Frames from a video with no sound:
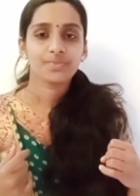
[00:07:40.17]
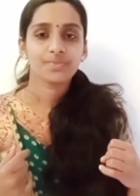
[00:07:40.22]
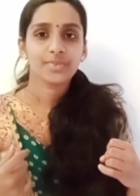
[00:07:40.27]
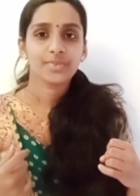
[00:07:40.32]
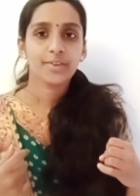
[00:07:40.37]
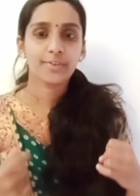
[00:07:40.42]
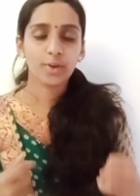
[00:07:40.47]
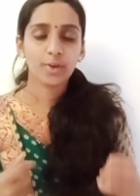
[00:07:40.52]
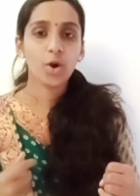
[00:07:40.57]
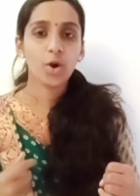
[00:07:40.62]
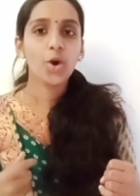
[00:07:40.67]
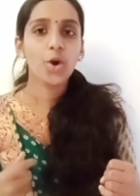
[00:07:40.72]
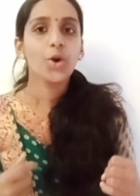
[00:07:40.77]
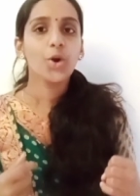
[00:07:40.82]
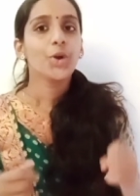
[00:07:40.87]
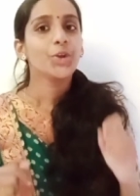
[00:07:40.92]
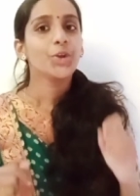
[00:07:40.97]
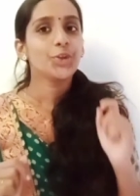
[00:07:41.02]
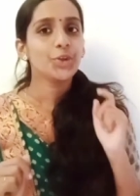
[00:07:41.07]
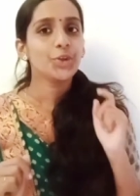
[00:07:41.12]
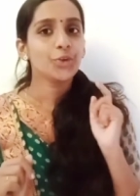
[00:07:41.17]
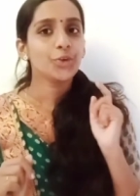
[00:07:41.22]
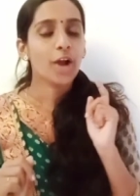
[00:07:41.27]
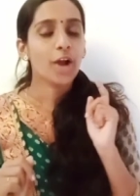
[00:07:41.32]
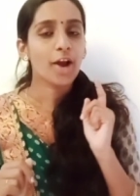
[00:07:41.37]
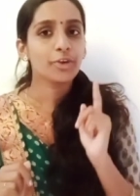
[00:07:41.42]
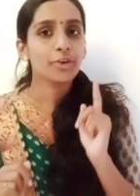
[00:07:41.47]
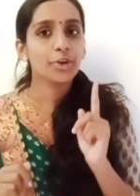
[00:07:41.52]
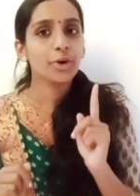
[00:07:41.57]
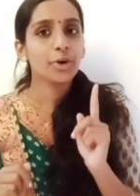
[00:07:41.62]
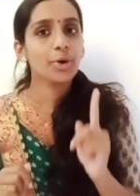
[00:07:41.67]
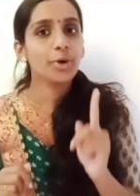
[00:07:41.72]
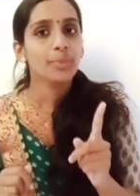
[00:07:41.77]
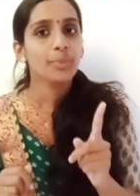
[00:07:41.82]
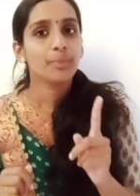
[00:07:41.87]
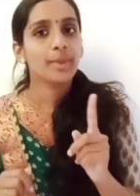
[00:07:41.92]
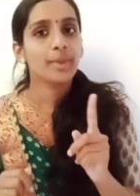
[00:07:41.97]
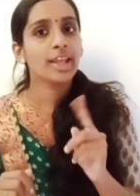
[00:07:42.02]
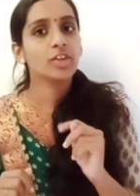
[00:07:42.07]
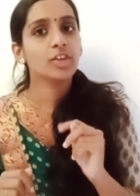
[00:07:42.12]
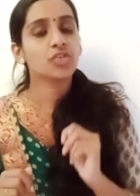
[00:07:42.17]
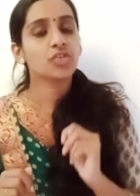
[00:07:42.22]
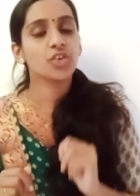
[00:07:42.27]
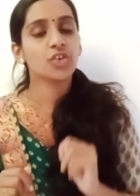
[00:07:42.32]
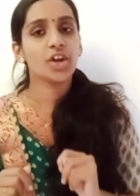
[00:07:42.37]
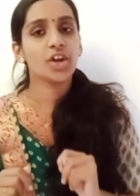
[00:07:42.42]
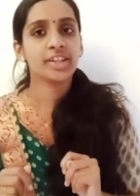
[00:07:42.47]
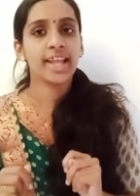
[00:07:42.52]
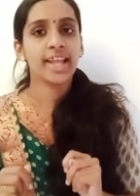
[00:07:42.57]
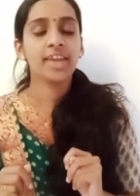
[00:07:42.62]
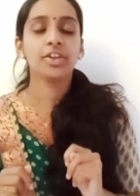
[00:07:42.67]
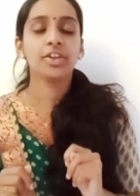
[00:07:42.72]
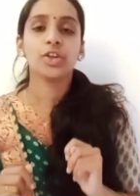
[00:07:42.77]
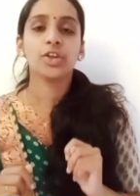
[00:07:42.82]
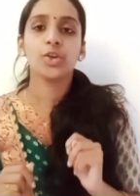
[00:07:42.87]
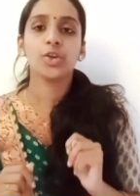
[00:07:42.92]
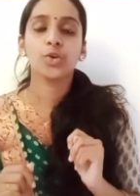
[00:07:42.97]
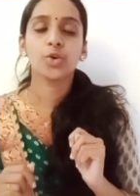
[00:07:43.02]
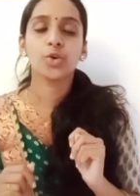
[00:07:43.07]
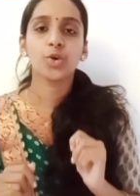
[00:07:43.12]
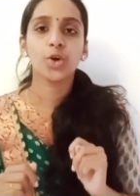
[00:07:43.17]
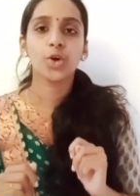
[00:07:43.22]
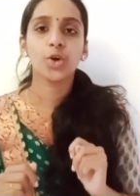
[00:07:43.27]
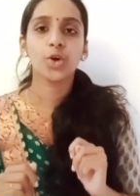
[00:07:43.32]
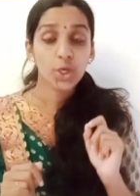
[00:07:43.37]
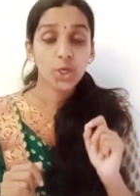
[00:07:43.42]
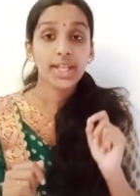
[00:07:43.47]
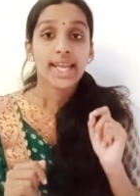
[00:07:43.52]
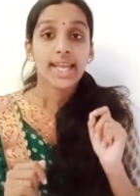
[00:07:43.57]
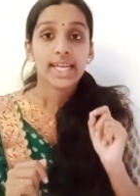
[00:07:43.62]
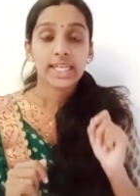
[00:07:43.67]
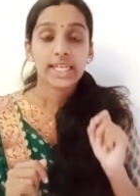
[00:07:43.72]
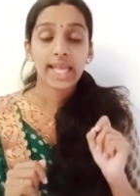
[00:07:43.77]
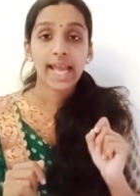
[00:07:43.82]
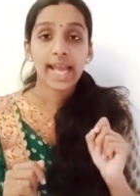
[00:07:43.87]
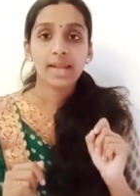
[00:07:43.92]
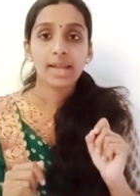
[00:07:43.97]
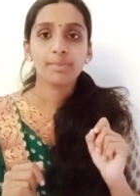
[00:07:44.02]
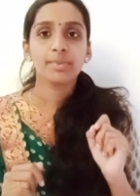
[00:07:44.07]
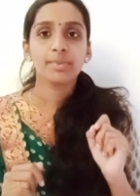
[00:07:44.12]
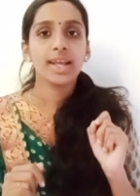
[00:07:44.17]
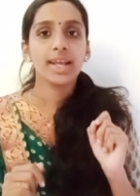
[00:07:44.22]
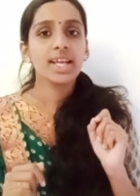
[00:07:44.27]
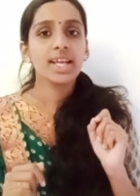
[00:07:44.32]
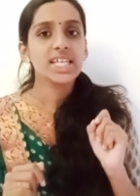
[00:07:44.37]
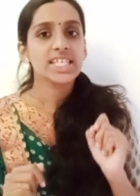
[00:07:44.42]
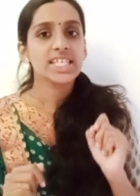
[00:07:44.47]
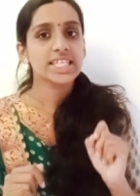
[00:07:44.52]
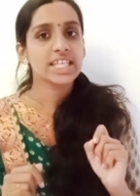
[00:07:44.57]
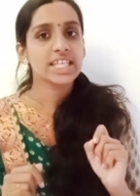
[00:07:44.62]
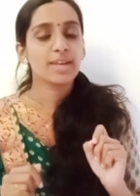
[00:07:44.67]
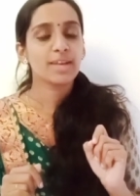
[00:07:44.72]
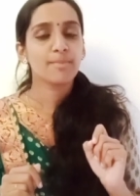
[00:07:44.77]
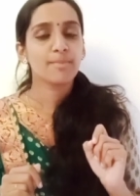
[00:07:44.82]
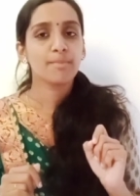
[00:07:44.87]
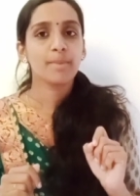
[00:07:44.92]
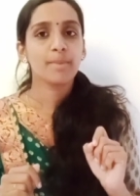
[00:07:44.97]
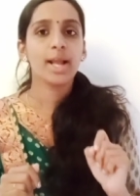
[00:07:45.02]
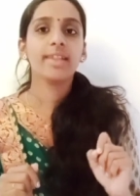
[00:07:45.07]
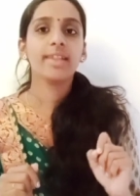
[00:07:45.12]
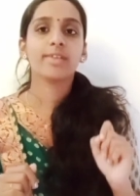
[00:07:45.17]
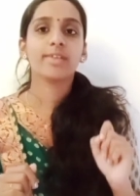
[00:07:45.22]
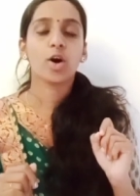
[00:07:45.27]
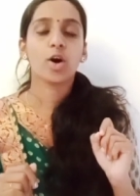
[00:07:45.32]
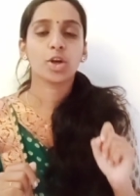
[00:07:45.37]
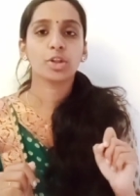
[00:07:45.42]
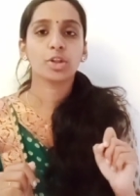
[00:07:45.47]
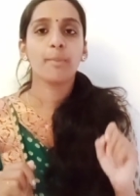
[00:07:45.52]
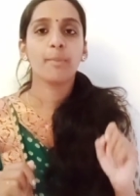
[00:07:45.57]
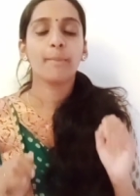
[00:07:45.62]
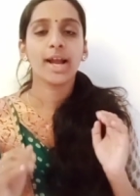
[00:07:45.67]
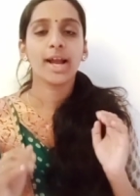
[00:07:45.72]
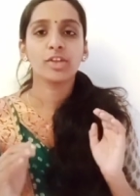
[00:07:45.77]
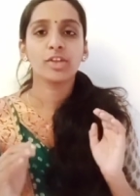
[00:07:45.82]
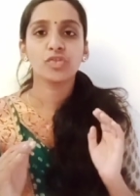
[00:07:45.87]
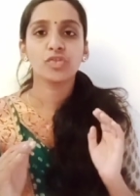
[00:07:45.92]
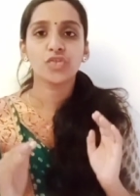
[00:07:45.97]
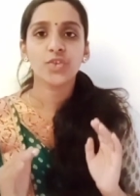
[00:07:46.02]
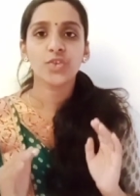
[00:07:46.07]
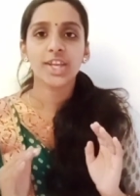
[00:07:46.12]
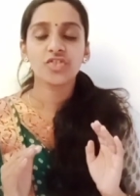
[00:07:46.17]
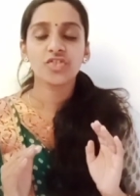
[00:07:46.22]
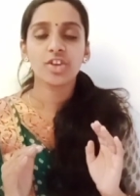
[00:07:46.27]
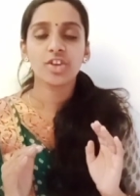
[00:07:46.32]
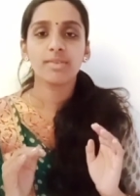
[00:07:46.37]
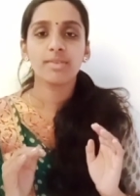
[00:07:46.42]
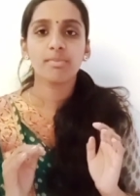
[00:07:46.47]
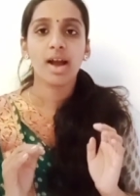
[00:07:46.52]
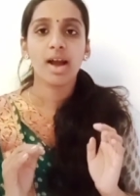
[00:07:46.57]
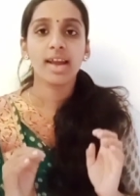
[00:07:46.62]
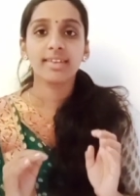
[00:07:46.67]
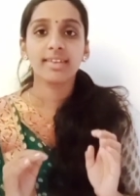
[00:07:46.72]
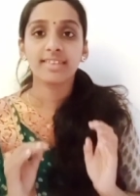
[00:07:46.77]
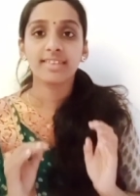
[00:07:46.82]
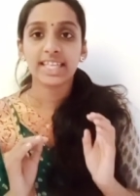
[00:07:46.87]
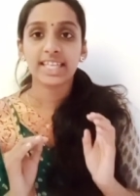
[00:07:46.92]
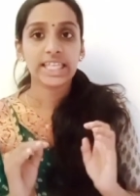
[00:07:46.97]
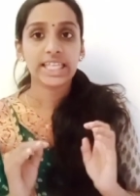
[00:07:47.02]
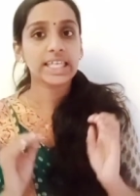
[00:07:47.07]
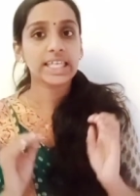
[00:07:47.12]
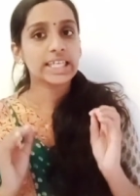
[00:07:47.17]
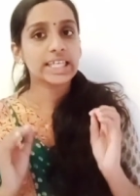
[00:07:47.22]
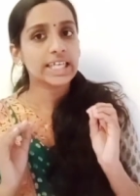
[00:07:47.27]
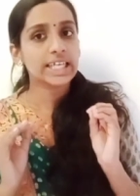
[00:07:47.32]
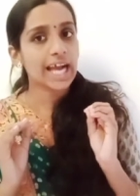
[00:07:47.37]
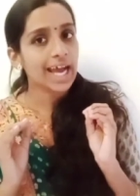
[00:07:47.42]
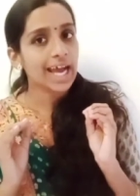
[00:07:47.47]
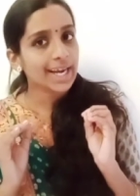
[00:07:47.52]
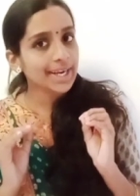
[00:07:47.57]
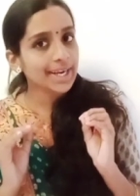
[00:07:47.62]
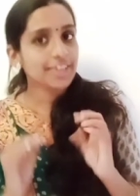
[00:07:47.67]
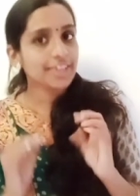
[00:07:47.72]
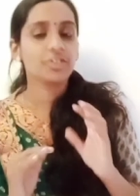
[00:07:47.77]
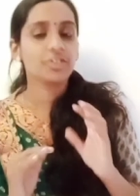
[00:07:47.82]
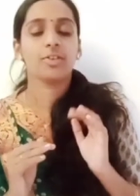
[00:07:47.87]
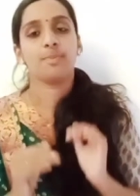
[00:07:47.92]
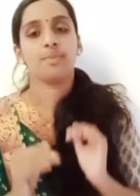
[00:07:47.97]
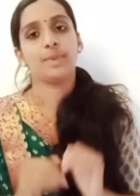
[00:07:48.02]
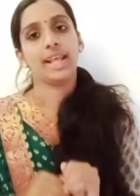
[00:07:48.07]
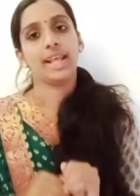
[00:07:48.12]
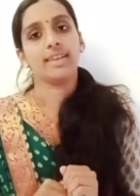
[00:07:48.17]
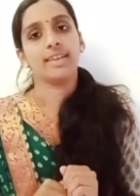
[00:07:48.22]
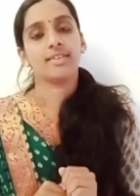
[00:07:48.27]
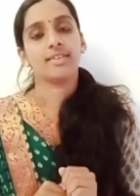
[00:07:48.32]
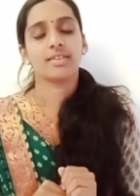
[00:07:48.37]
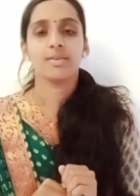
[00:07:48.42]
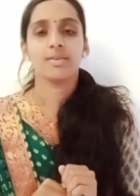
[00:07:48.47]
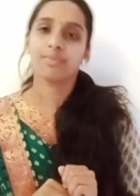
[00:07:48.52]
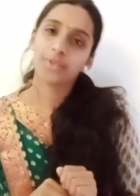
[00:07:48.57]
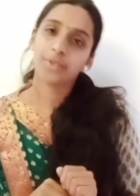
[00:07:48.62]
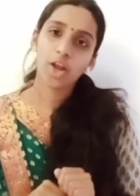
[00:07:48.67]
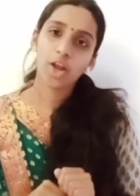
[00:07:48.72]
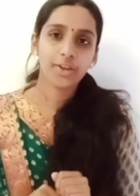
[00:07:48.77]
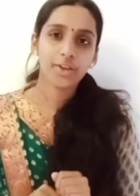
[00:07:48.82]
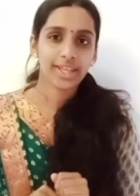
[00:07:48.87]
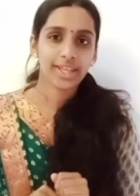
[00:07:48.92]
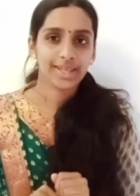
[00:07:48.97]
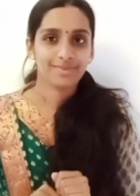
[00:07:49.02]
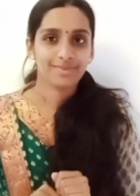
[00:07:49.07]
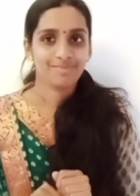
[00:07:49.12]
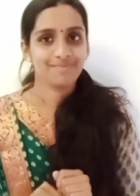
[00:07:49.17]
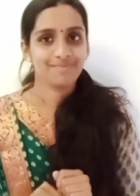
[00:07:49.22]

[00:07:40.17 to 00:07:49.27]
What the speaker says: So you have to make sure that you could type the symbols or the punctuation marks in the correct place. Okay.